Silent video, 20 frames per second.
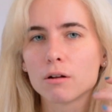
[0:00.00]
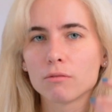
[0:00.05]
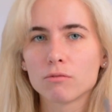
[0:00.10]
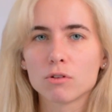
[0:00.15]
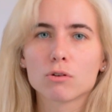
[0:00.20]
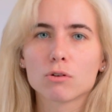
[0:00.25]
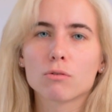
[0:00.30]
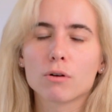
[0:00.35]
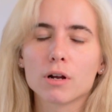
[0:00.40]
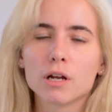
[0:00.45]
of
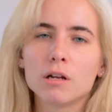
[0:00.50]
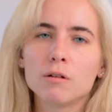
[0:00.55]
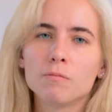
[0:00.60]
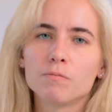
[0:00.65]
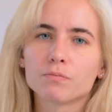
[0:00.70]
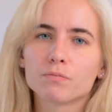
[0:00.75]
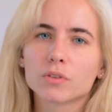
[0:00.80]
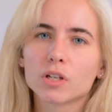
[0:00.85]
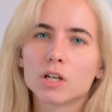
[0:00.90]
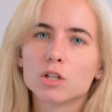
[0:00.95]
their crate
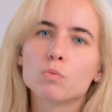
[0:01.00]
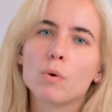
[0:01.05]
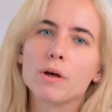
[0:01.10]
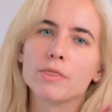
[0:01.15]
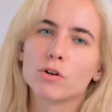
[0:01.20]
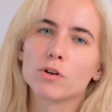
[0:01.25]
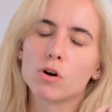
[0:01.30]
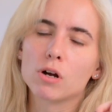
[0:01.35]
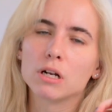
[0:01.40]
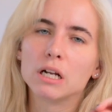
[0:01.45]
is when
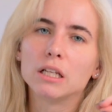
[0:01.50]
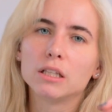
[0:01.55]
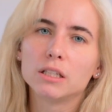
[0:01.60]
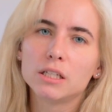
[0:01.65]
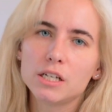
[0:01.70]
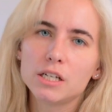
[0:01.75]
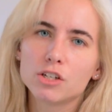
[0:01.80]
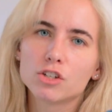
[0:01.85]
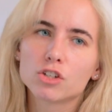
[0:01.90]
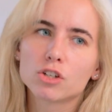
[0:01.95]
they're on a
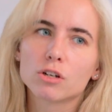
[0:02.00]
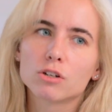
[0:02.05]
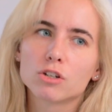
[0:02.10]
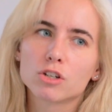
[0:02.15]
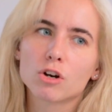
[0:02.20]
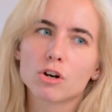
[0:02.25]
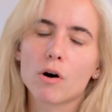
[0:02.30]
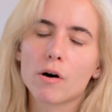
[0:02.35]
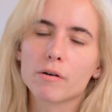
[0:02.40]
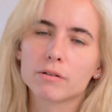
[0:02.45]
leash
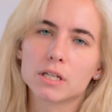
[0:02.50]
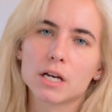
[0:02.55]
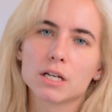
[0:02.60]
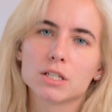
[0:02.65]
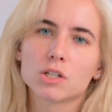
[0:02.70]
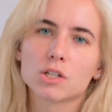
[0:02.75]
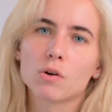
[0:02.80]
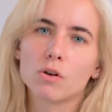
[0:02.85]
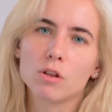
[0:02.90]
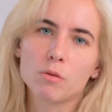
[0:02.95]
to go outside
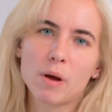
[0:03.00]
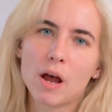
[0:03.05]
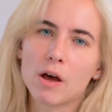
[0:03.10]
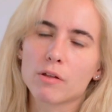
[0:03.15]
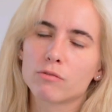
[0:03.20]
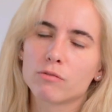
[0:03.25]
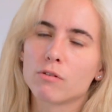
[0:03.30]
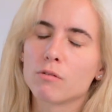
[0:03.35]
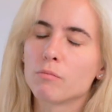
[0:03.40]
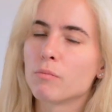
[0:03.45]
to go to the
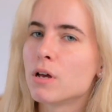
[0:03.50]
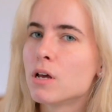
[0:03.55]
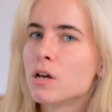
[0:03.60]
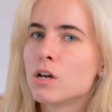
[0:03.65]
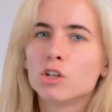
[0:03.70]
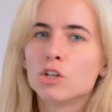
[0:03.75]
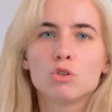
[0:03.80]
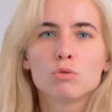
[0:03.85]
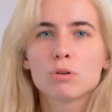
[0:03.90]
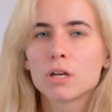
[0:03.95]
bathroom.
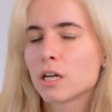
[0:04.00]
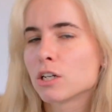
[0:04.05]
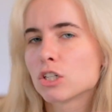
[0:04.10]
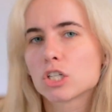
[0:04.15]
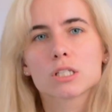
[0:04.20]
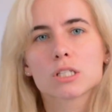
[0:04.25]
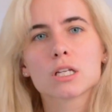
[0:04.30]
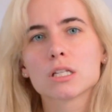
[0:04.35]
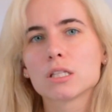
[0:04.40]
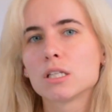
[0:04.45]
You can't
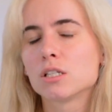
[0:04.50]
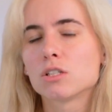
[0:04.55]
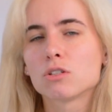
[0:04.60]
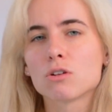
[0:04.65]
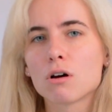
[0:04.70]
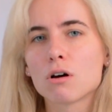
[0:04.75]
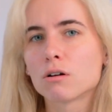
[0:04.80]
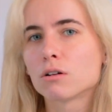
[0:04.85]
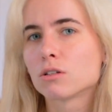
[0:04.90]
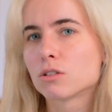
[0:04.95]
just let these
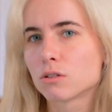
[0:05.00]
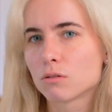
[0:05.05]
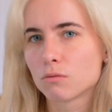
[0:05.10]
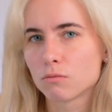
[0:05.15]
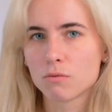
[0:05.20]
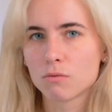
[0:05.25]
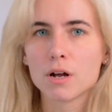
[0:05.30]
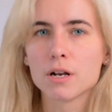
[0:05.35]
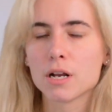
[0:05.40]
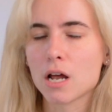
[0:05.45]
dogs
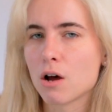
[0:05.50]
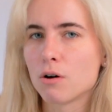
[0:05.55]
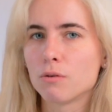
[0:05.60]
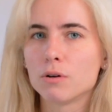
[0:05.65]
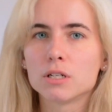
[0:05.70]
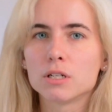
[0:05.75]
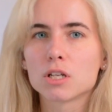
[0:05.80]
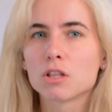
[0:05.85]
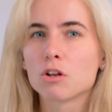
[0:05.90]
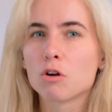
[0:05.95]
run out
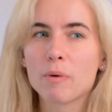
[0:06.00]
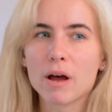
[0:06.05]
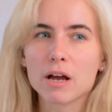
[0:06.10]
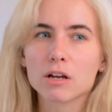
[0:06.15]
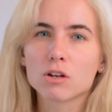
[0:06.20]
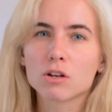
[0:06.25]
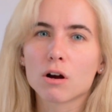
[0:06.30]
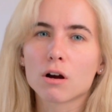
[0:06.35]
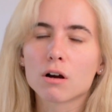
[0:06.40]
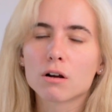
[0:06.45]
into their
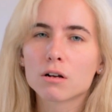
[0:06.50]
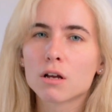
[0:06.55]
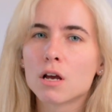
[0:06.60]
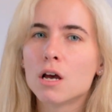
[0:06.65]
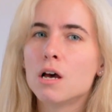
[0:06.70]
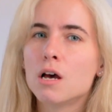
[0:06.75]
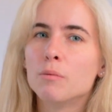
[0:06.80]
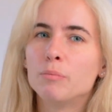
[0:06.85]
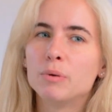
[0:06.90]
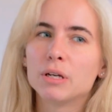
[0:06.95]
backyard,
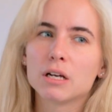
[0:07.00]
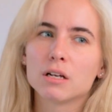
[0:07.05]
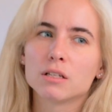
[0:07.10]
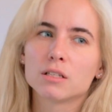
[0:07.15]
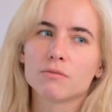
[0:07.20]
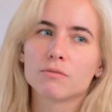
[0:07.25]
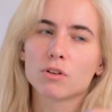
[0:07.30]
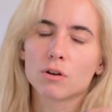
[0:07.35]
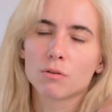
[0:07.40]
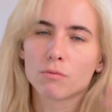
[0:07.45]
because
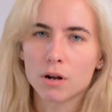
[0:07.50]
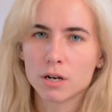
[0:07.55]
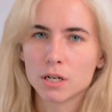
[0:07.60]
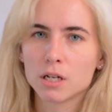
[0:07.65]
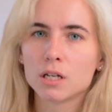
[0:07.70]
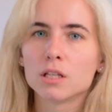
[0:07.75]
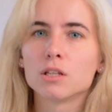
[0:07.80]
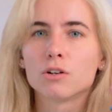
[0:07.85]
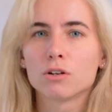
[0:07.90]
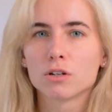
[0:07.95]
if they're
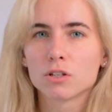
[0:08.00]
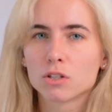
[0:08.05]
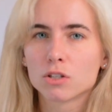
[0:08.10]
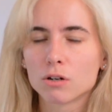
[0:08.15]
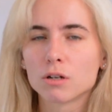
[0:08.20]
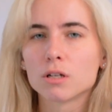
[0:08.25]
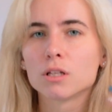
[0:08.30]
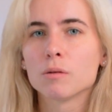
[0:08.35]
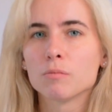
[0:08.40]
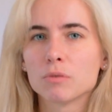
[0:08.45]
running, they're
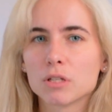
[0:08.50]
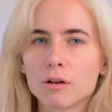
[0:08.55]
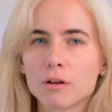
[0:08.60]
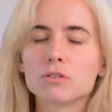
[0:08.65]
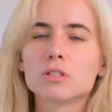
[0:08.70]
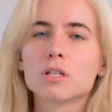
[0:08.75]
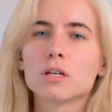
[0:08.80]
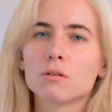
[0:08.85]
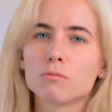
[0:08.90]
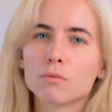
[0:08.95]
exerting
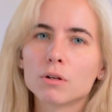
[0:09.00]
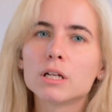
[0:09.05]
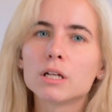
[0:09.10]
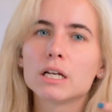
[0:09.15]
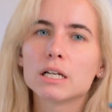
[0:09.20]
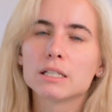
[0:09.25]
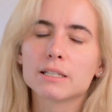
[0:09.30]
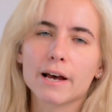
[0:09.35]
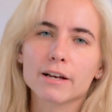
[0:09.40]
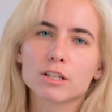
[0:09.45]
themselves, they can really
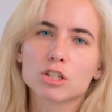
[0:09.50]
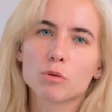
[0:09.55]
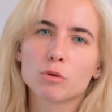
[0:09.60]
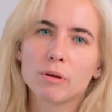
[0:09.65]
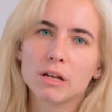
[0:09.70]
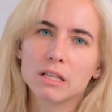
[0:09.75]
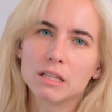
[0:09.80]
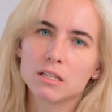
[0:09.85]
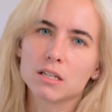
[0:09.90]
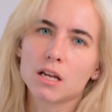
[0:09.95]

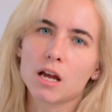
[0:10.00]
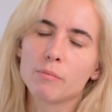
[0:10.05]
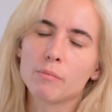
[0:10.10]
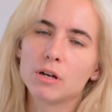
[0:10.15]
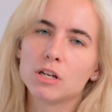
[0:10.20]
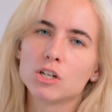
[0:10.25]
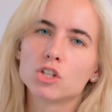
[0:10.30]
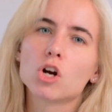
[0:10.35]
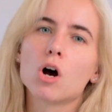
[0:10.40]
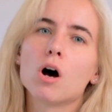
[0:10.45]
exacerbate the
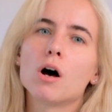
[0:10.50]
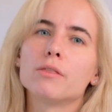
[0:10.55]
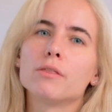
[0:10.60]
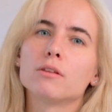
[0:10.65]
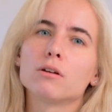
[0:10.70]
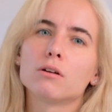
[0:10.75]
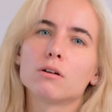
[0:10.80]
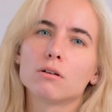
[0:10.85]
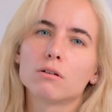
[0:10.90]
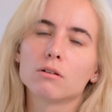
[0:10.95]
damage on
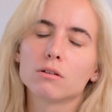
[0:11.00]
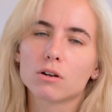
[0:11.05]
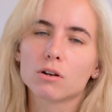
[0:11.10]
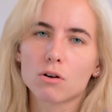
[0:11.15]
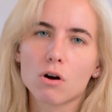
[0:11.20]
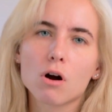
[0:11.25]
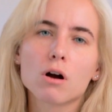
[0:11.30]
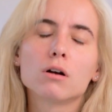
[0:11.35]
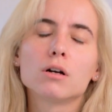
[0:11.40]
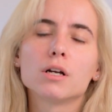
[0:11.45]
their
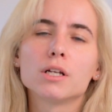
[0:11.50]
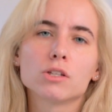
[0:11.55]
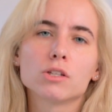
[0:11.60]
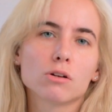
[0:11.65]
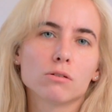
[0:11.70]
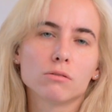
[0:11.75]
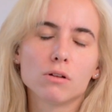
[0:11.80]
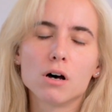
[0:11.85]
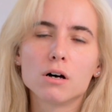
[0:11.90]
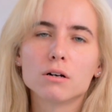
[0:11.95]
heart and
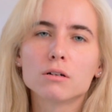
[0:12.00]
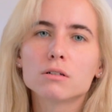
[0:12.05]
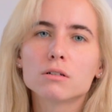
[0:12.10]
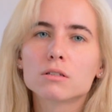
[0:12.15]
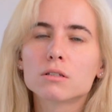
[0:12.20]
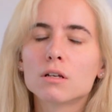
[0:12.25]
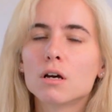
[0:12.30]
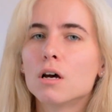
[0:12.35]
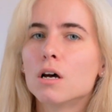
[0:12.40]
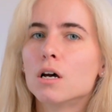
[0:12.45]
their
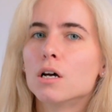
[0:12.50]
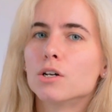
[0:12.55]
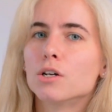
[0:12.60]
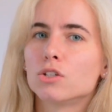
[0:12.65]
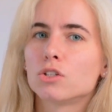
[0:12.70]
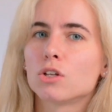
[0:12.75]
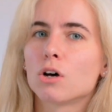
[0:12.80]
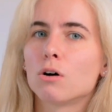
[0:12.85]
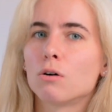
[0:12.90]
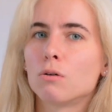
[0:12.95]
lungs.
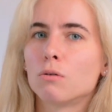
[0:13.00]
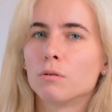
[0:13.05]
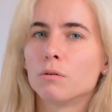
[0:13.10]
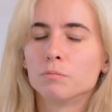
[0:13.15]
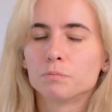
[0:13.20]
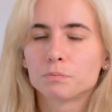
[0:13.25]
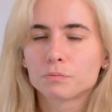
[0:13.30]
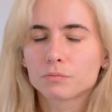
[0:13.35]
So